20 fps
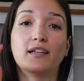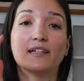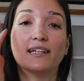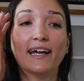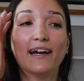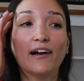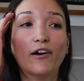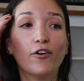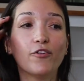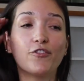
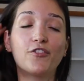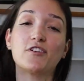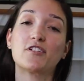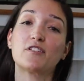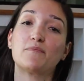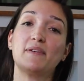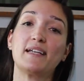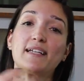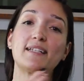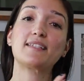Now, there's
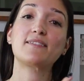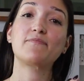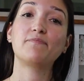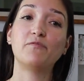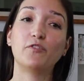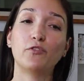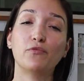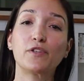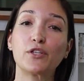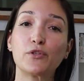mixed
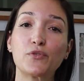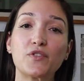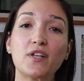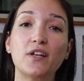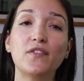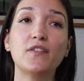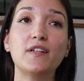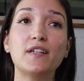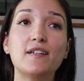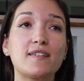reviews
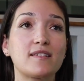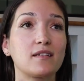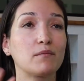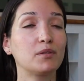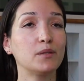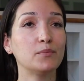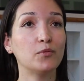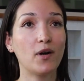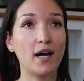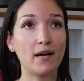on this. Some
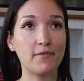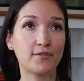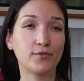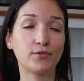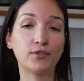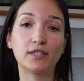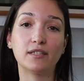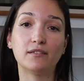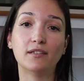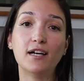people
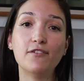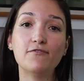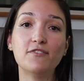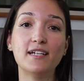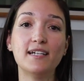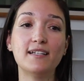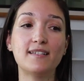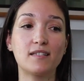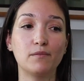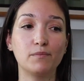absolutely loved
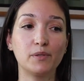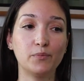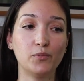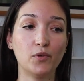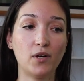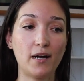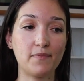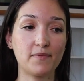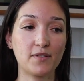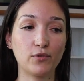it. Some people
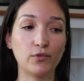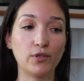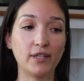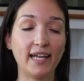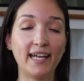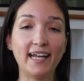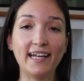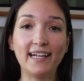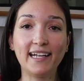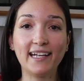absolutely
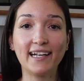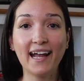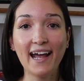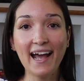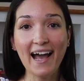hate it.